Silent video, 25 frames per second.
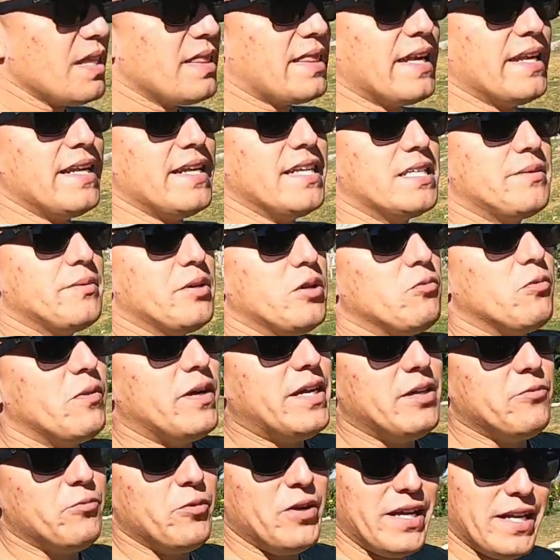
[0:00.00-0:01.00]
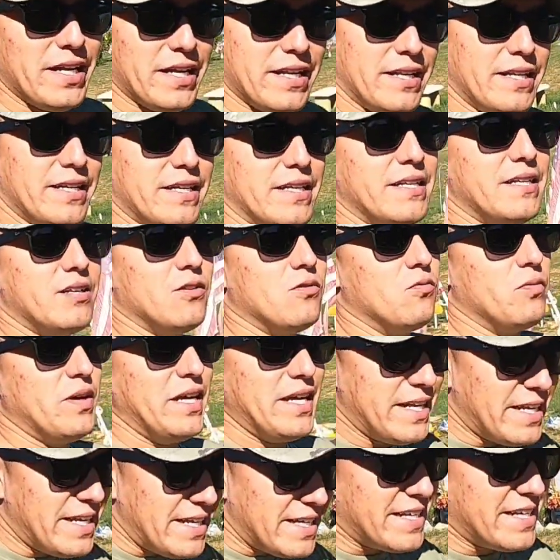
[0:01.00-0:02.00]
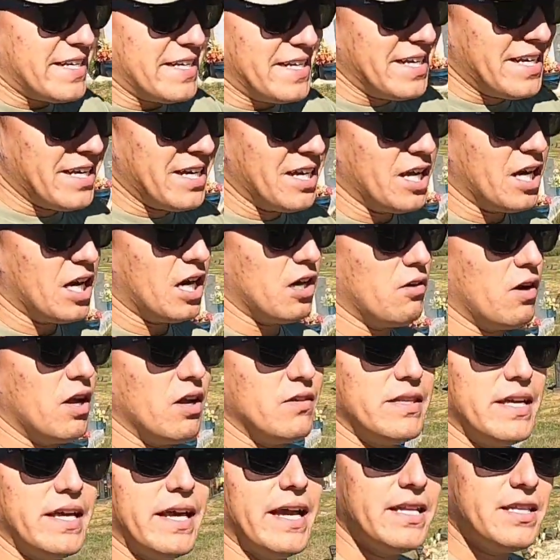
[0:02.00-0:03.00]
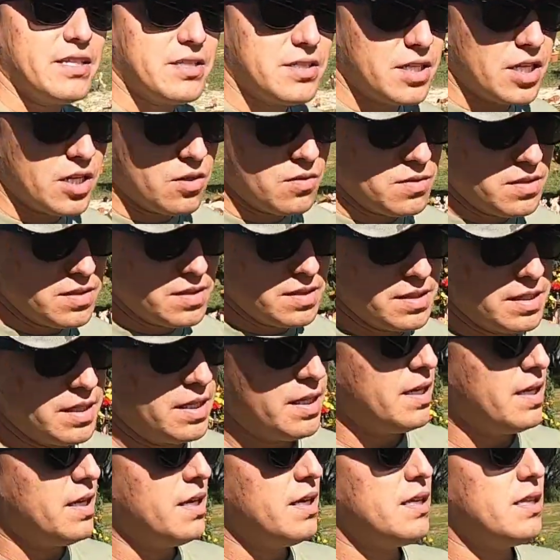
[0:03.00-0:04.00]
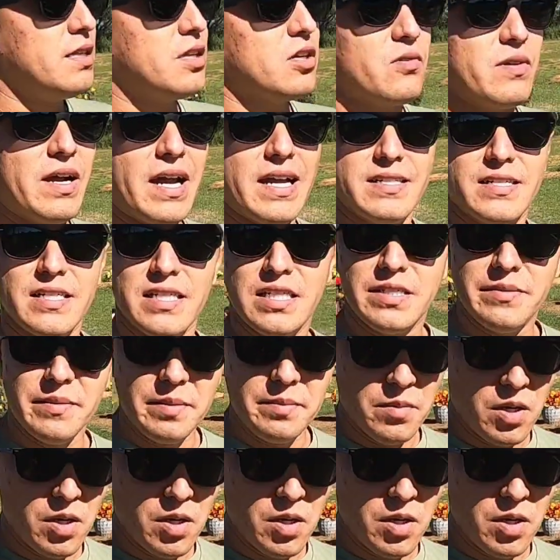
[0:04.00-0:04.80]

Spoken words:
They need to be weed eated around the headstones. The grass needs to be